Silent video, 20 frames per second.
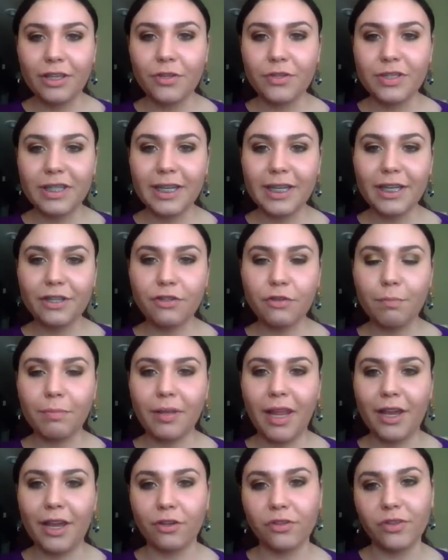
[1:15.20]
using it to
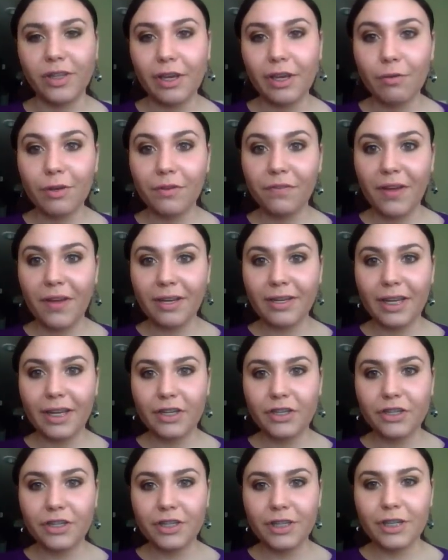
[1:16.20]
apply your liquid
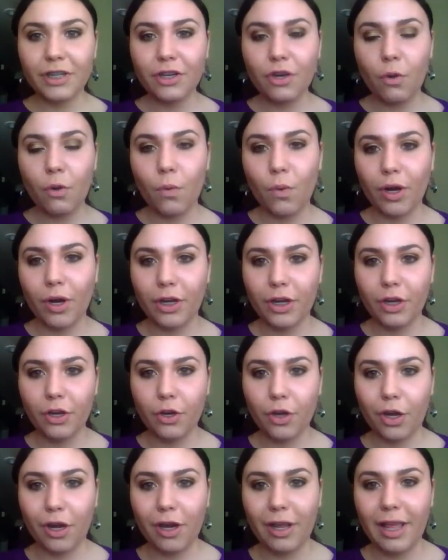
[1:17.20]
foundation or
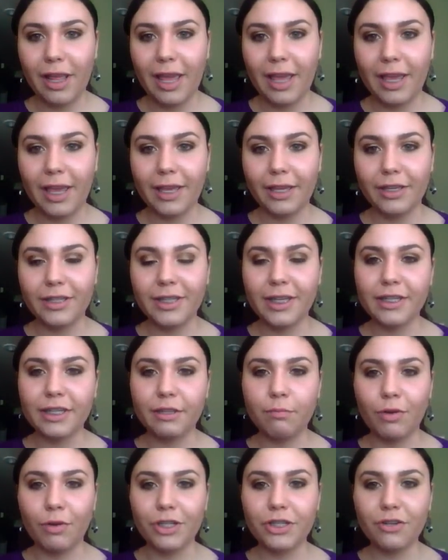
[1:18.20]
a
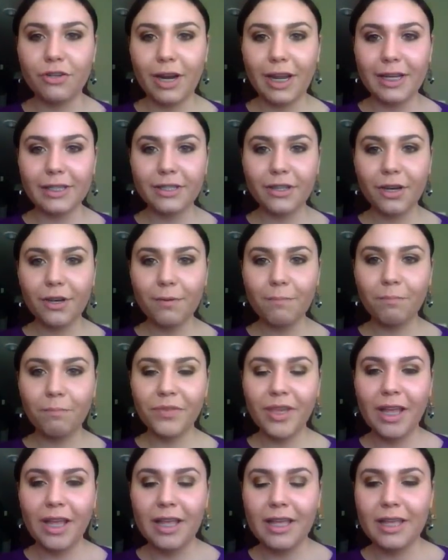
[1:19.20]
tinted moisturizer,
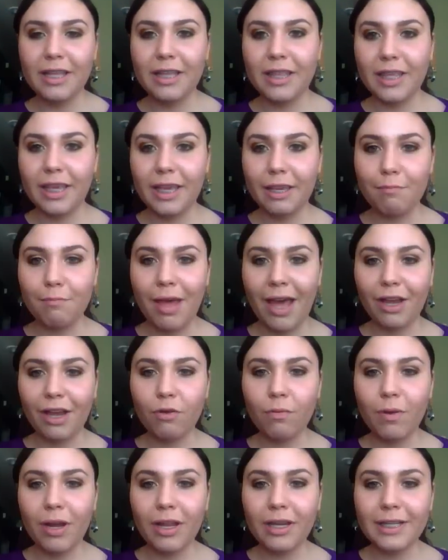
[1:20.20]
the
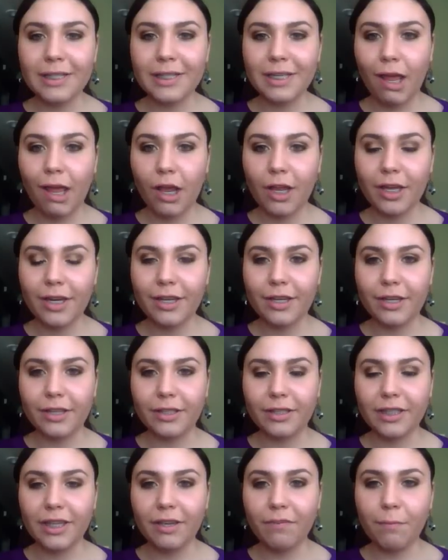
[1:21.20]
MAC one is not going to
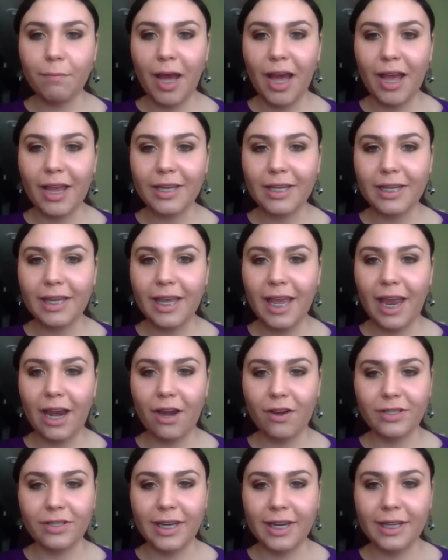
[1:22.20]
leave behind any
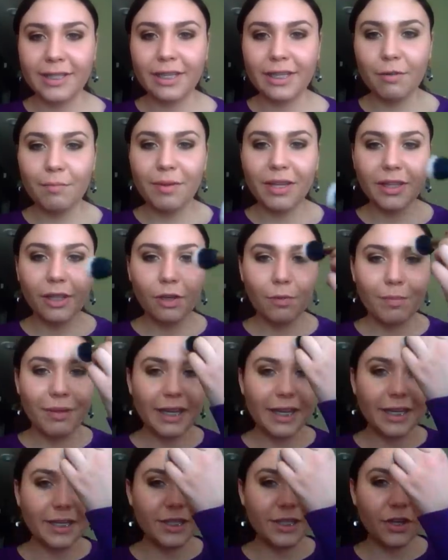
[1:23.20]
hairs, and it's going to be a little bit
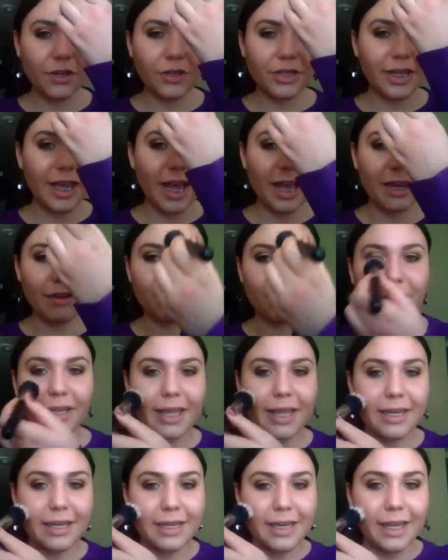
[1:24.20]
easier to kind of
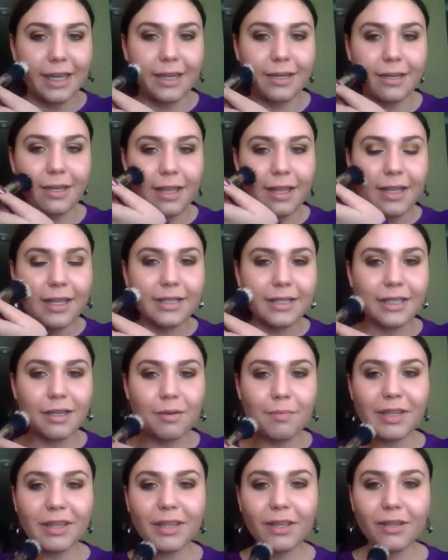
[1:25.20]
blend it. It's
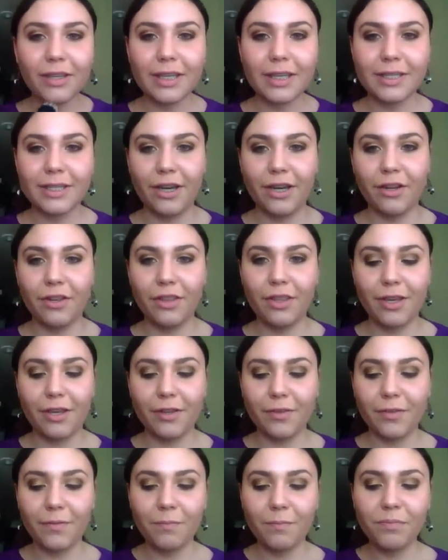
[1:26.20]
going to be a little easier.
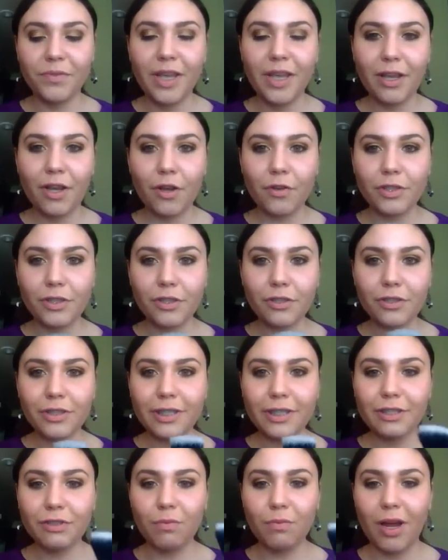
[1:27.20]
The Coastal
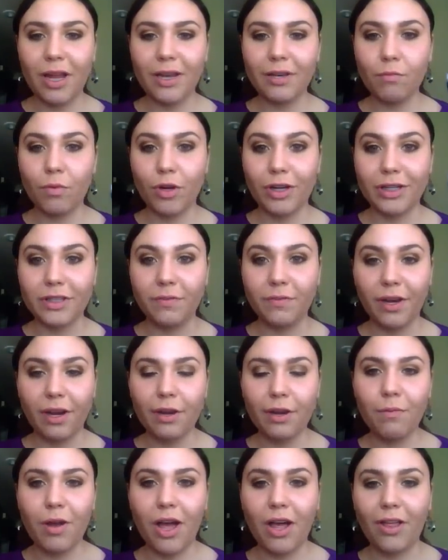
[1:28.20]
Scents one works
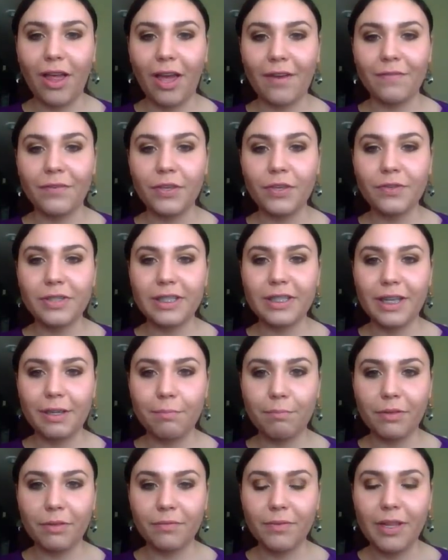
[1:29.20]
very well. I've used
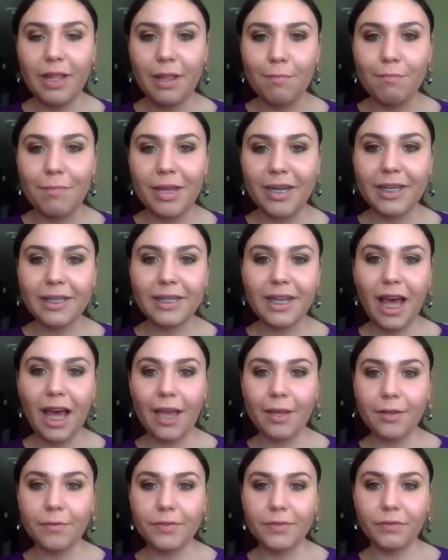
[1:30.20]
it many
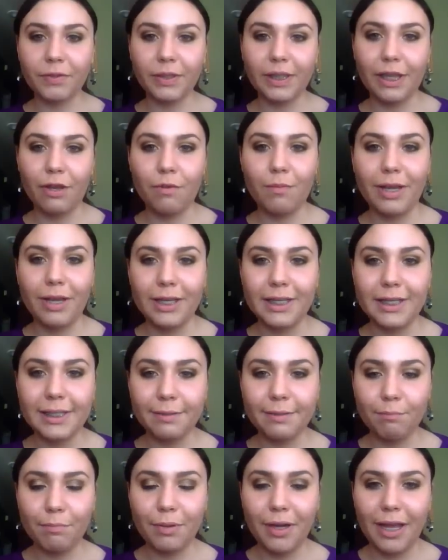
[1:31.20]
times for
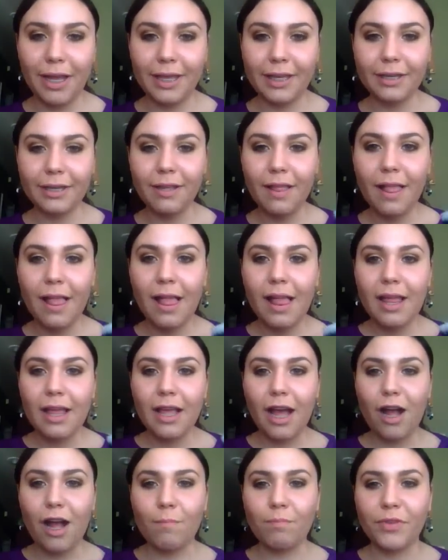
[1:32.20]
liquids, but
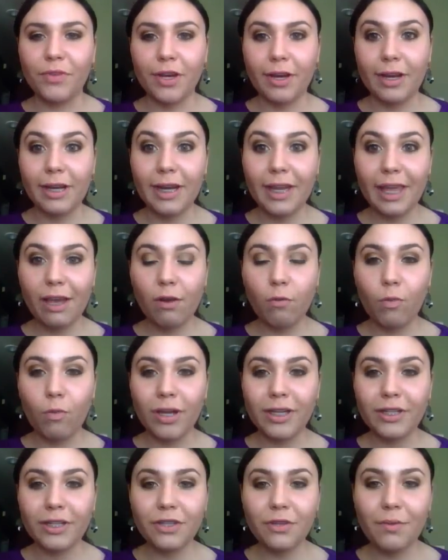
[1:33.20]
you're going to get
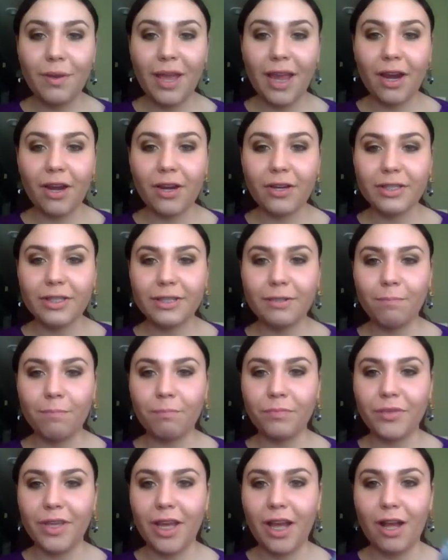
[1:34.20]
1 to 2 hairs
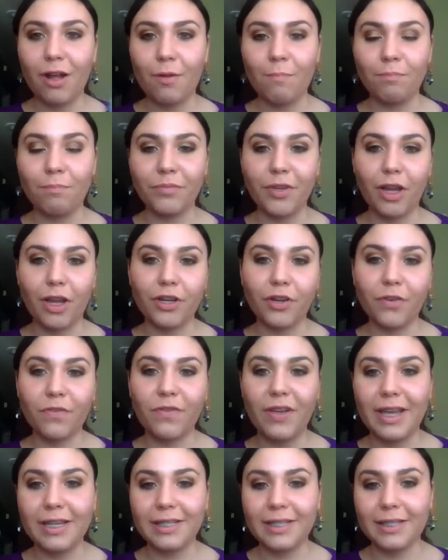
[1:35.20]
on your
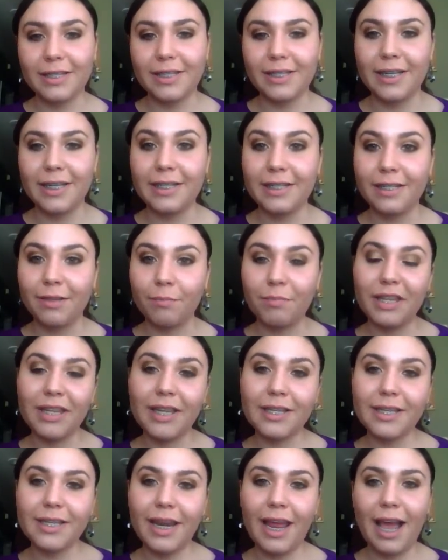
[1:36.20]
face. It's something
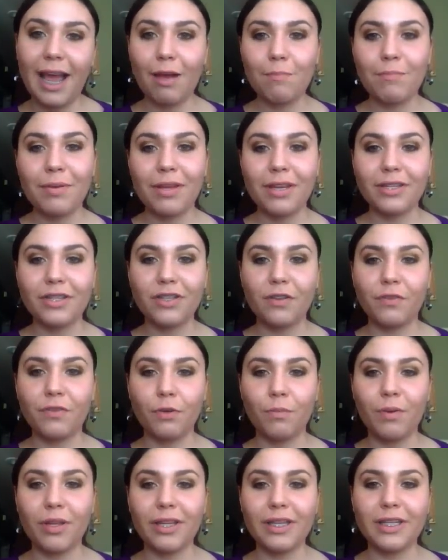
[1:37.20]
that's going to happen. So if
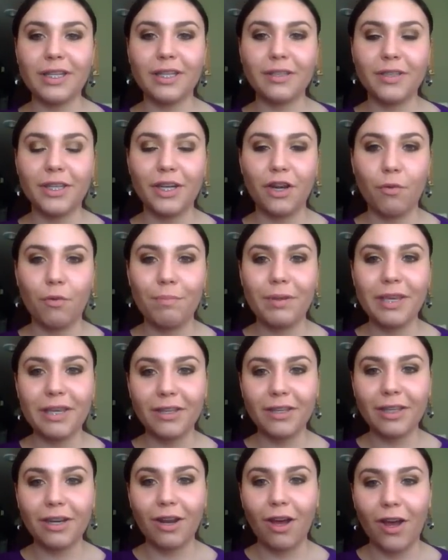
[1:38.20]
you're willing to
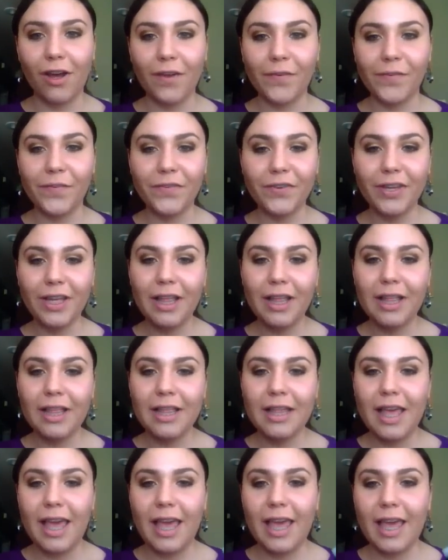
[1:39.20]
peel it off,
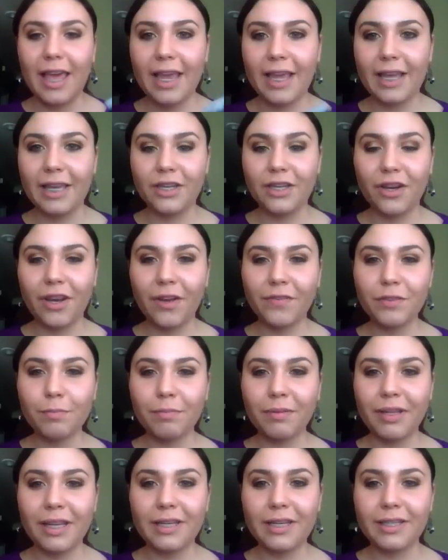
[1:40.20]
and you're going to have
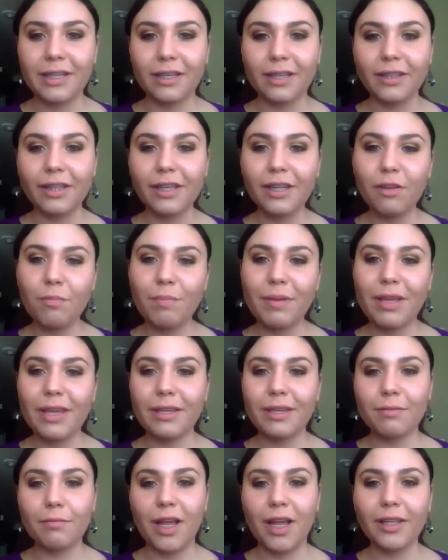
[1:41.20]
to blend it a little
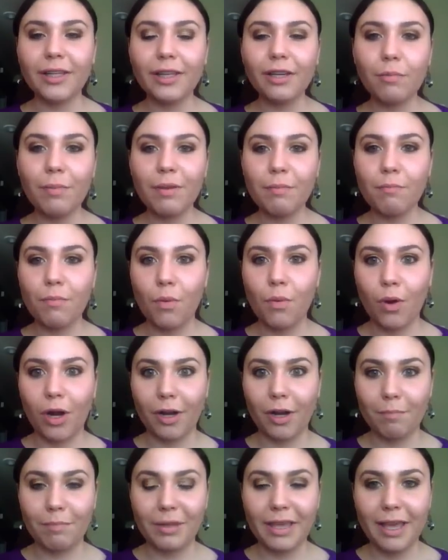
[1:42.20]
bit
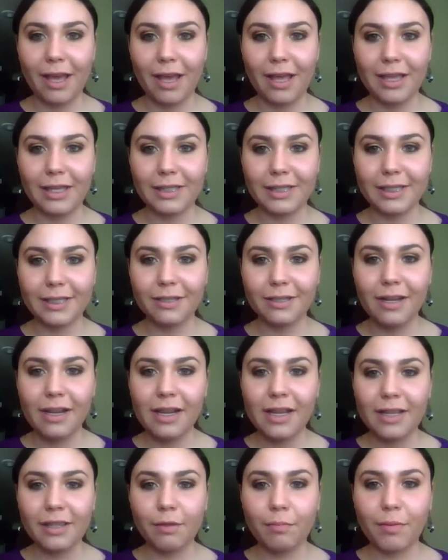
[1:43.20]
more because
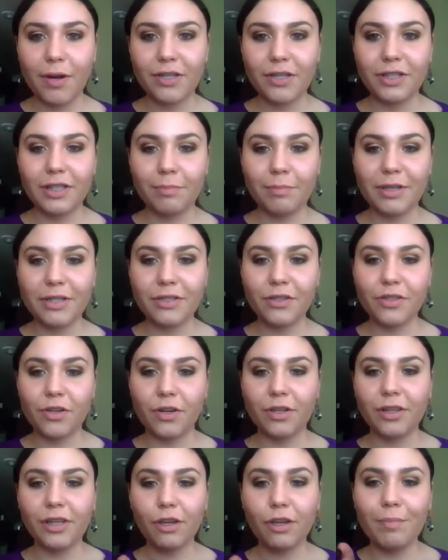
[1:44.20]
the bristles
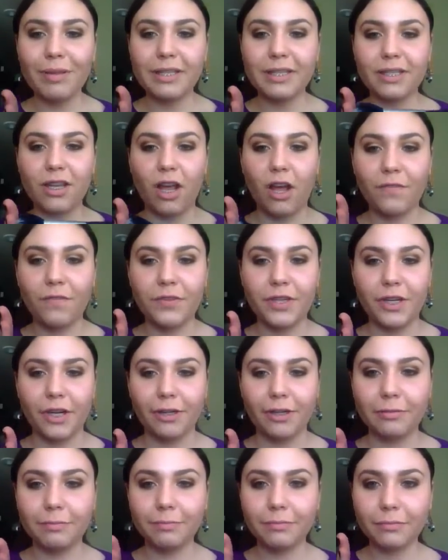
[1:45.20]
are a little bit
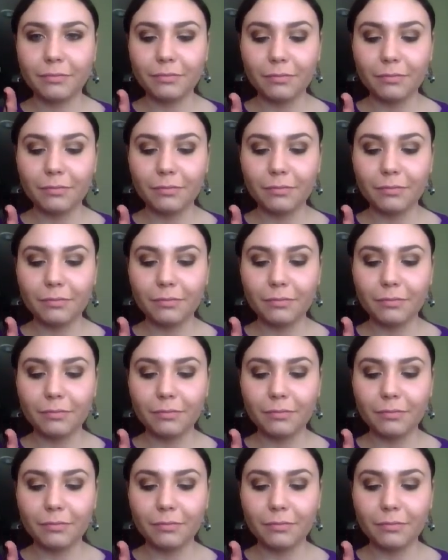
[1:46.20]
softer.